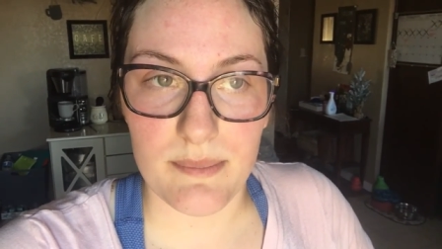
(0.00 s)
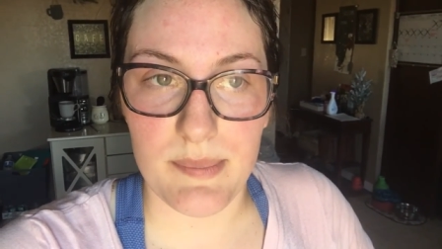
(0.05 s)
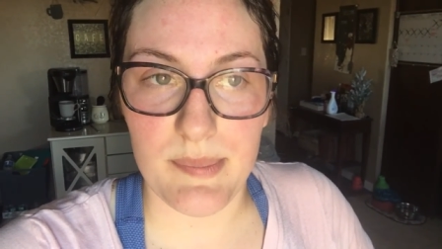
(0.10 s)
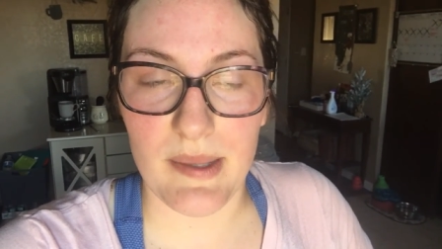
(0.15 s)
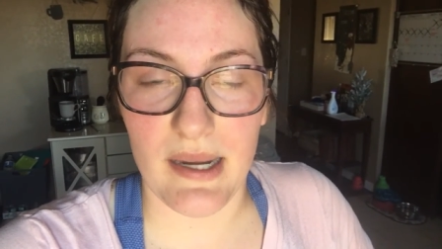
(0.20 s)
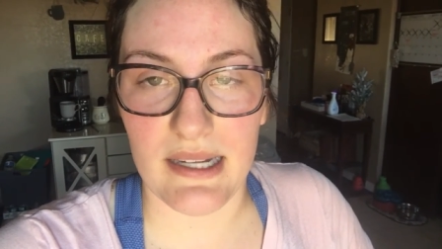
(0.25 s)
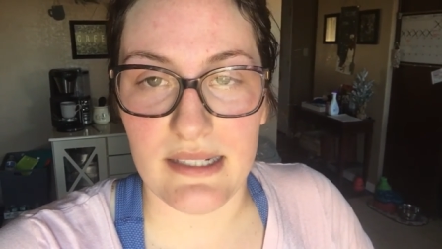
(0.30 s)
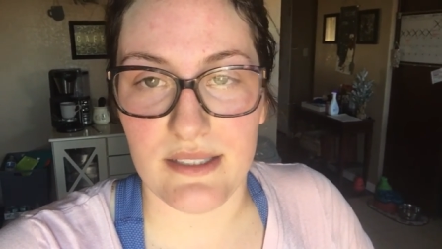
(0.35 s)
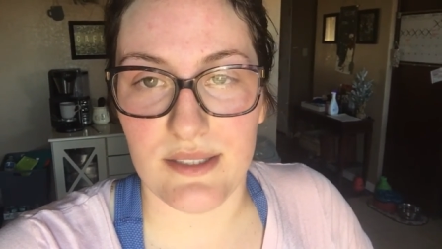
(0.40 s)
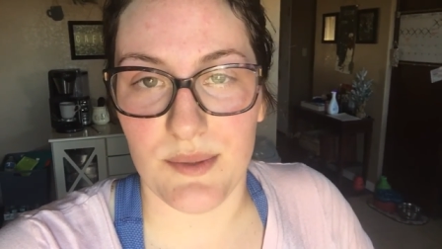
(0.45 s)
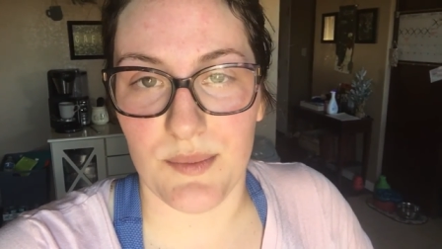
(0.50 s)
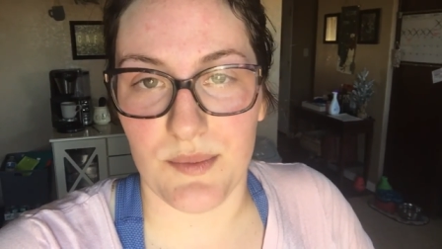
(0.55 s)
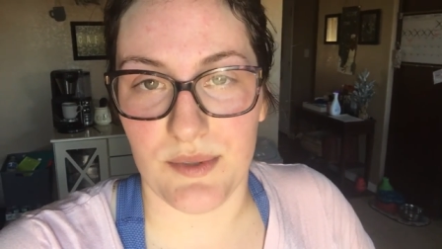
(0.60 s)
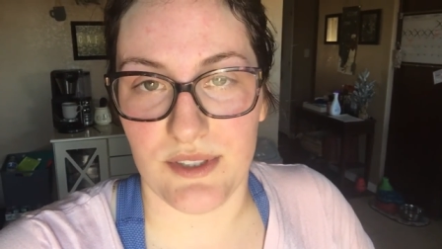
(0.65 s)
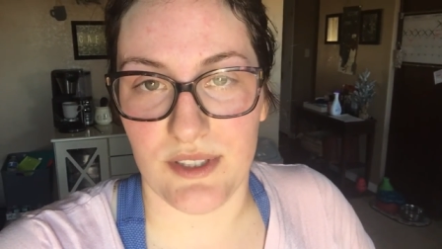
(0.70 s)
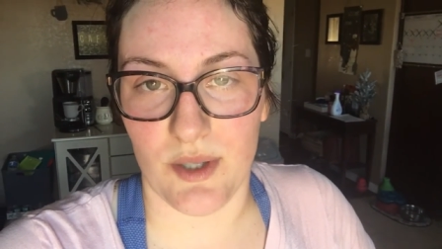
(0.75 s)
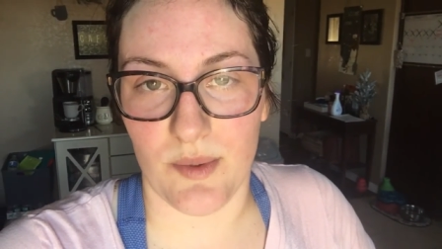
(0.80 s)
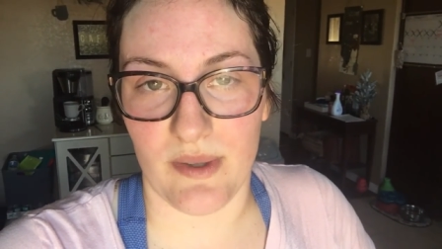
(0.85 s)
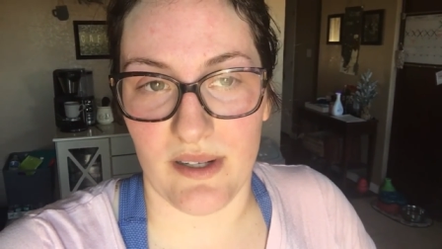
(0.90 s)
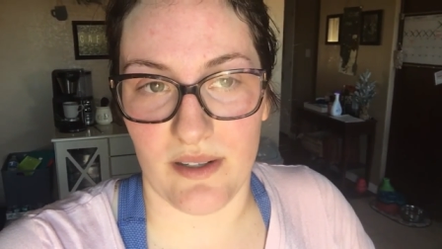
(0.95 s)
but
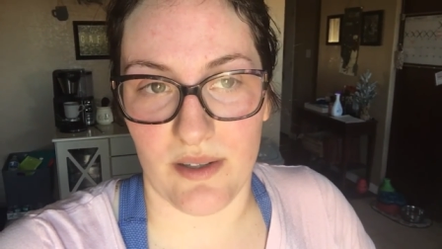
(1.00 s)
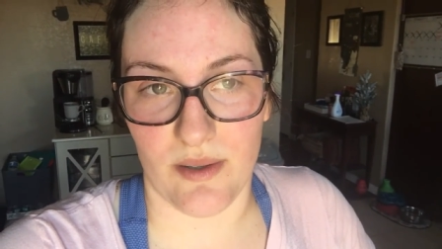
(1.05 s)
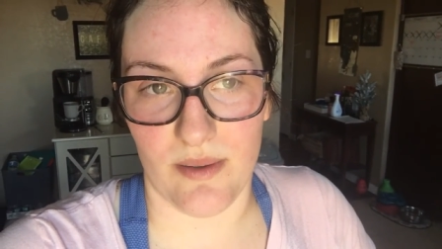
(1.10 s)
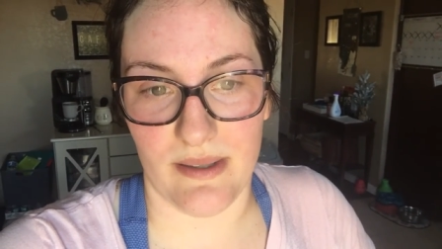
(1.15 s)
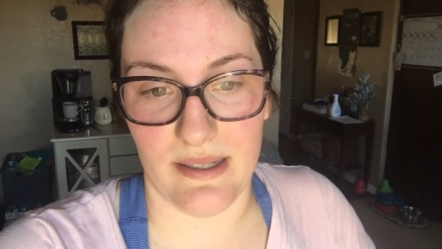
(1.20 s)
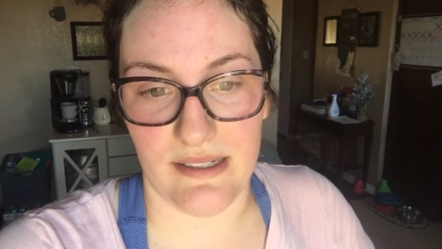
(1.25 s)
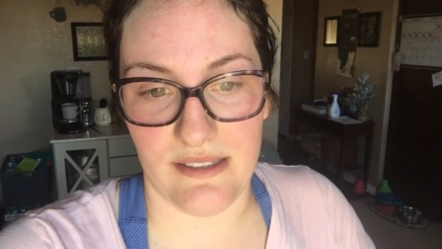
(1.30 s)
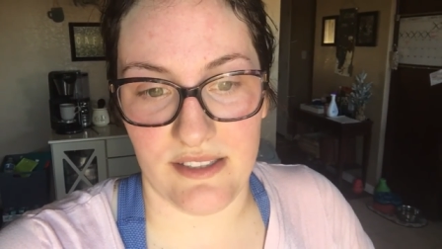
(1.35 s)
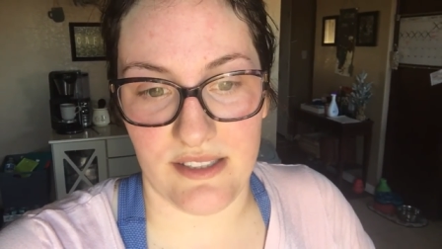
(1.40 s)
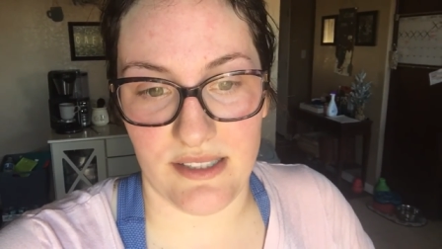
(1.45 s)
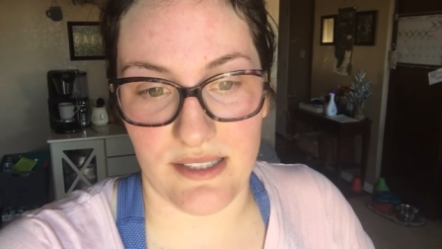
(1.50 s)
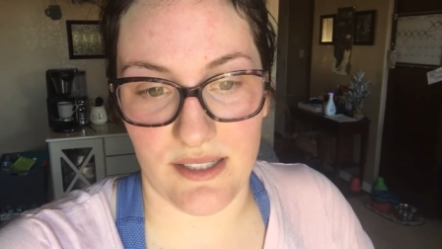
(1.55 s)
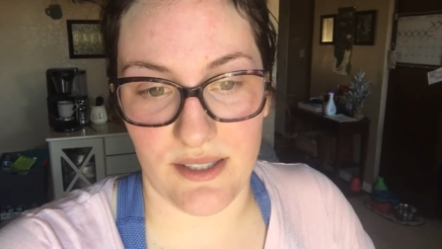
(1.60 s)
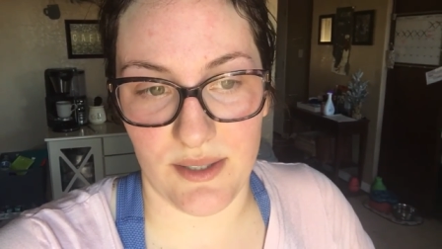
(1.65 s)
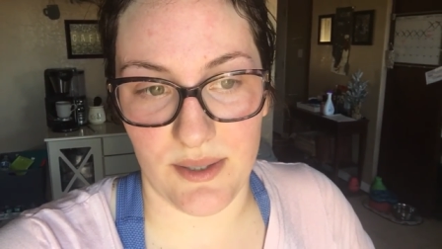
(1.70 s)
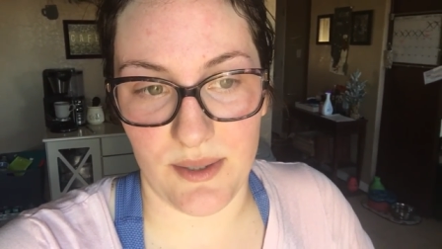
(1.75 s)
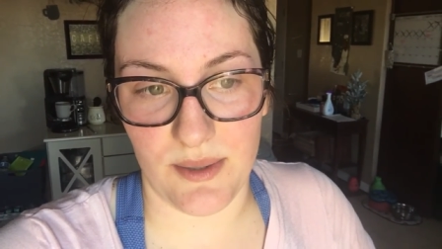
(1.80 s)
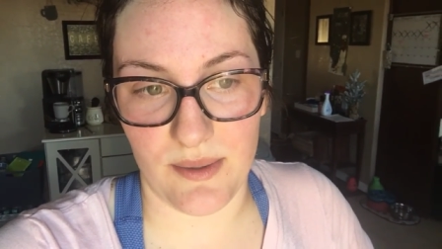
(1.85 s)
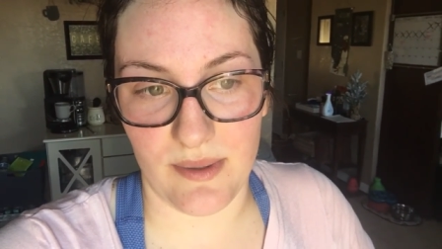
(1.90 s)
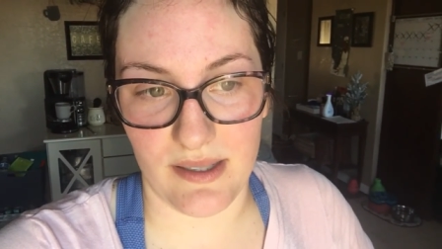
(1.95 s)
so we're going
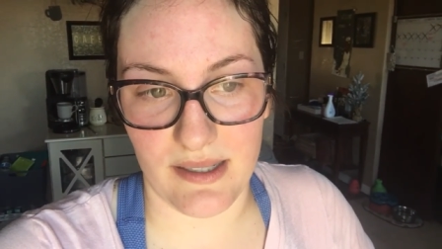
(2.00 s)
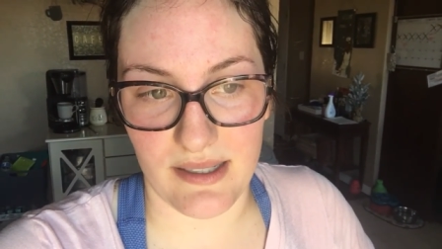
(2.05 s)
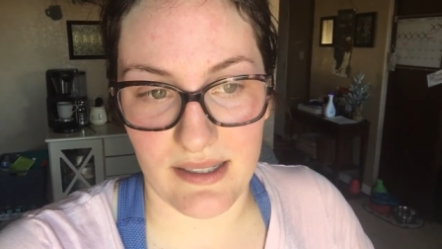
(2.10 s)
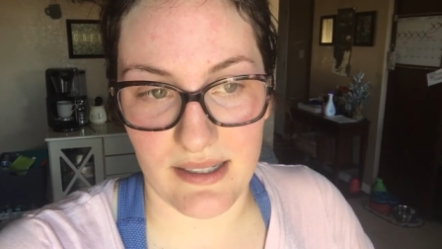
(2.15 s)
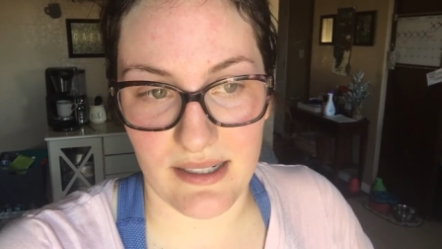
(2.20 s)
to,